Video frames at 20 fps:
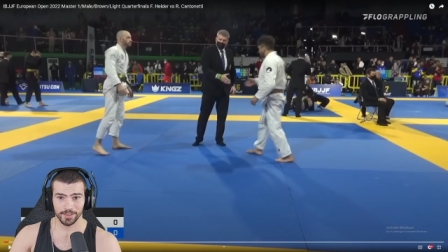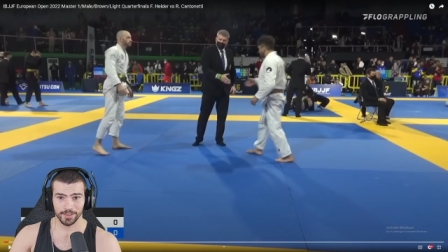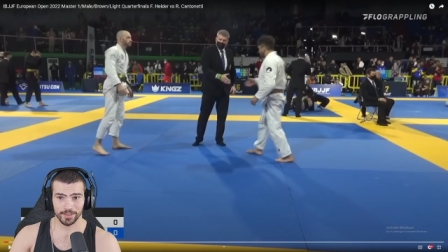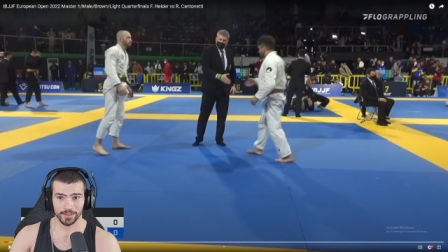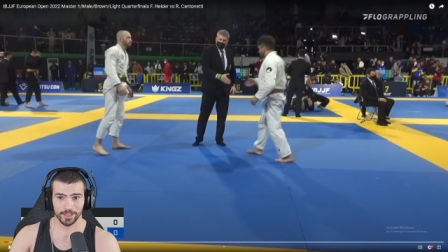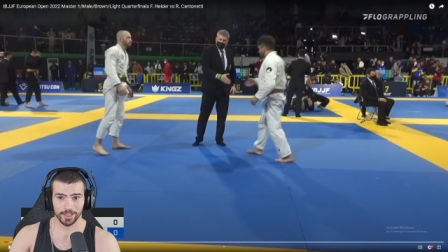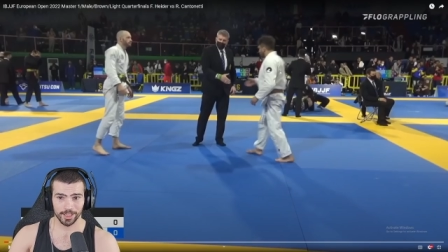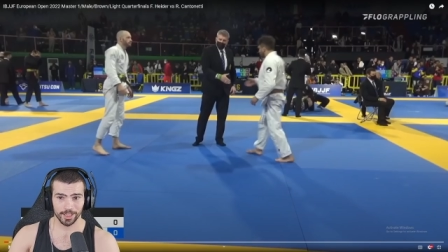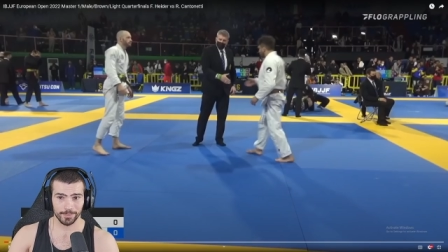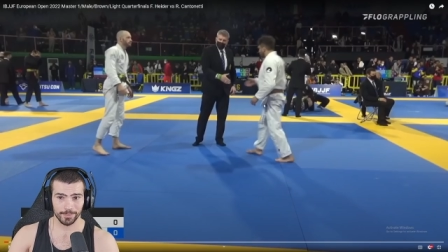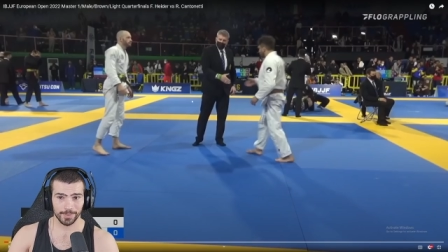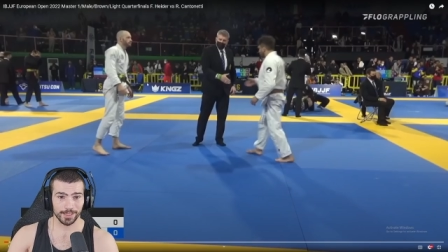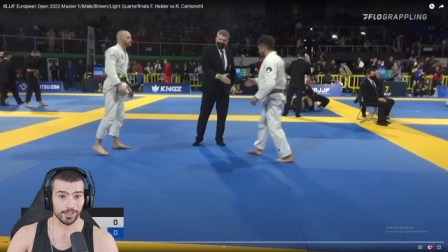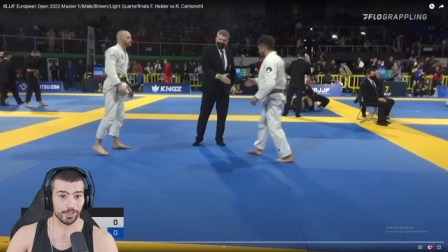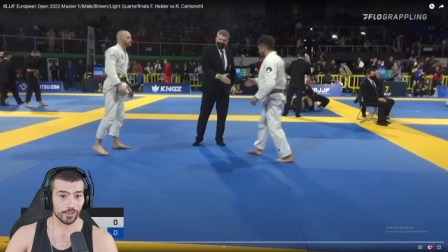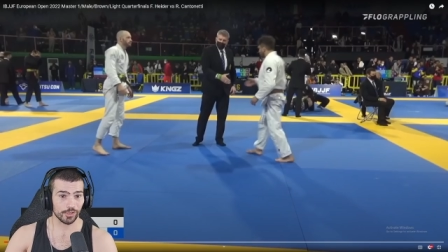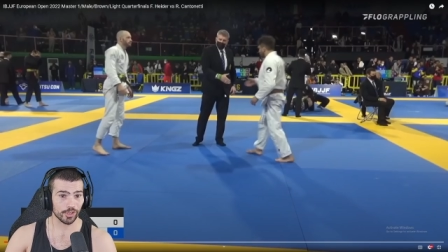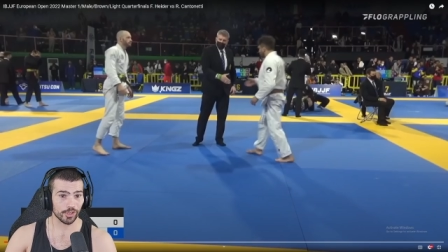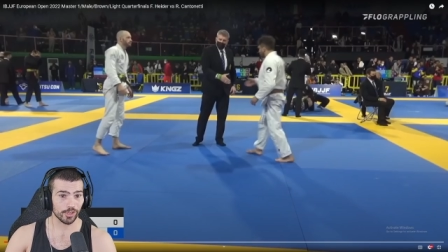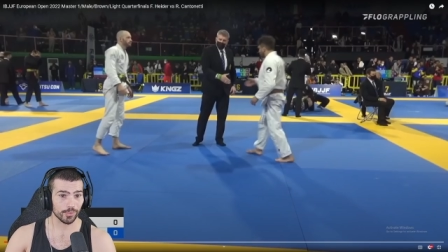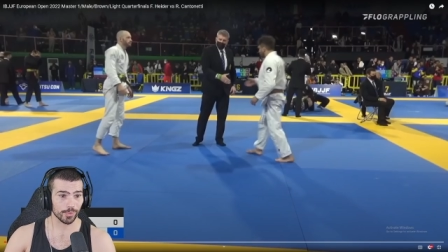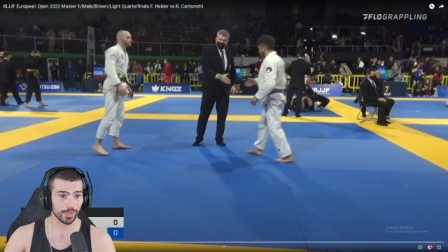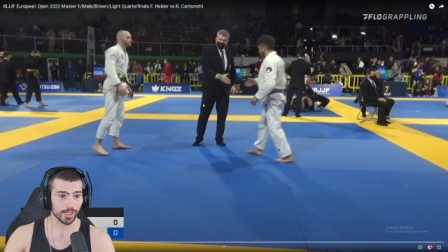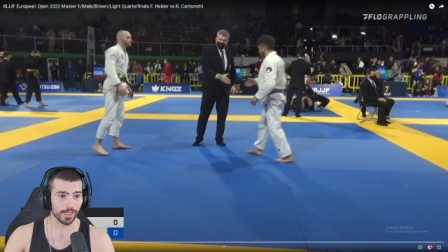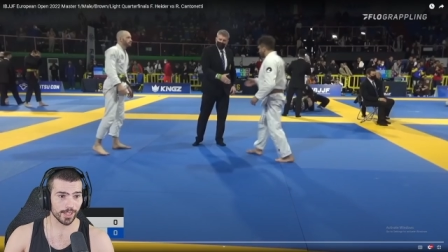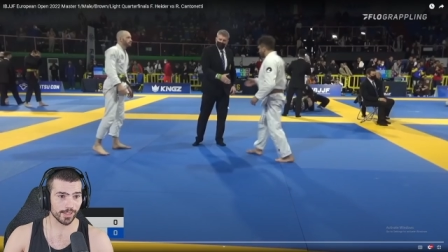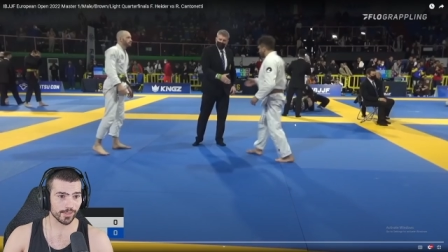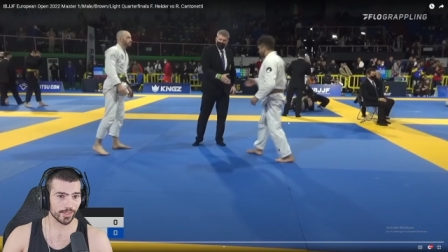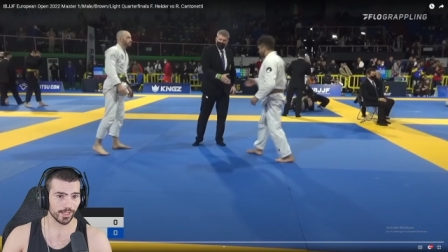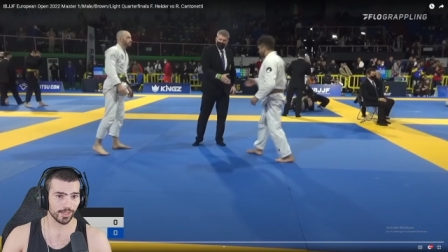um, at the start with
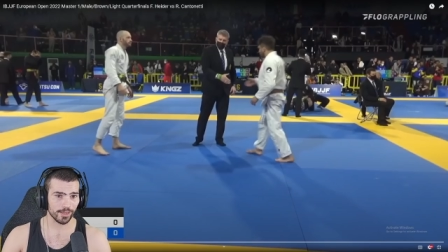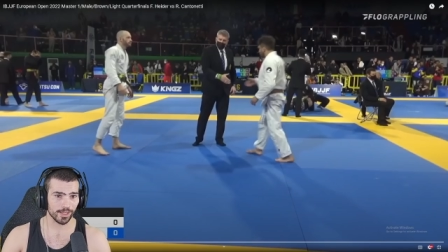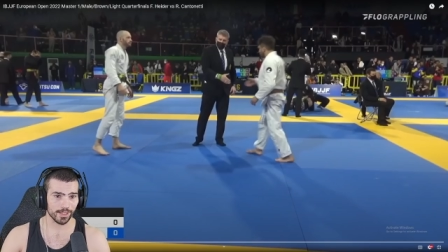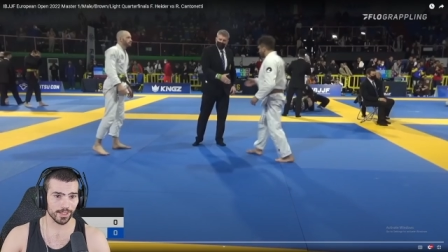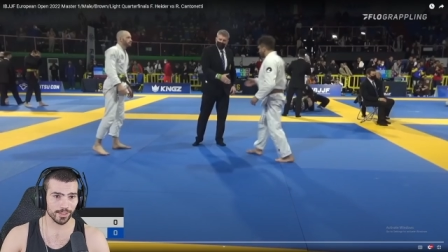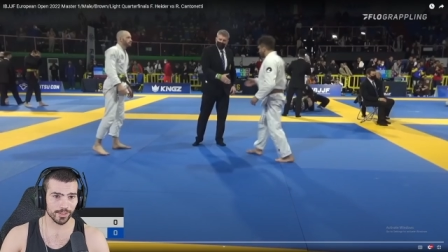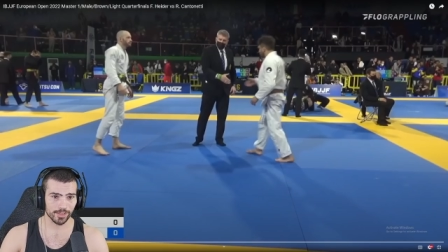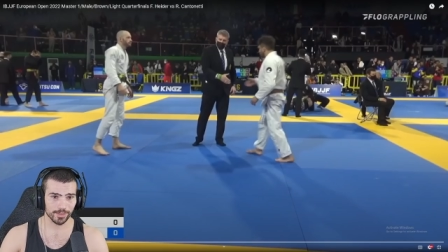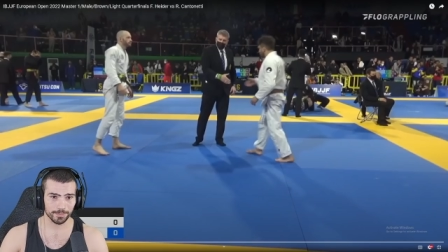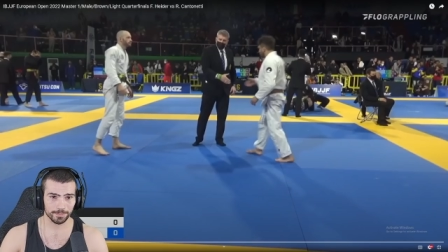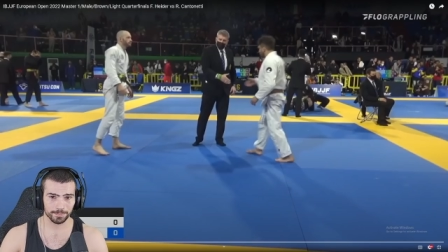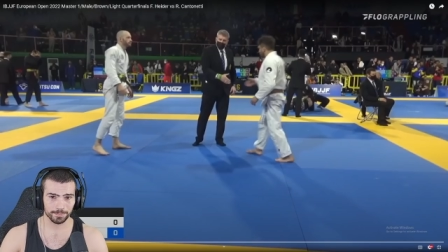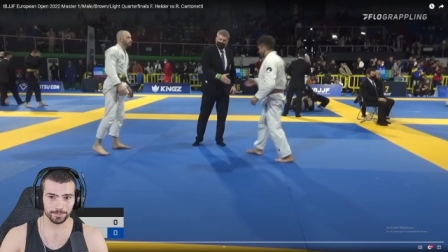guys like this.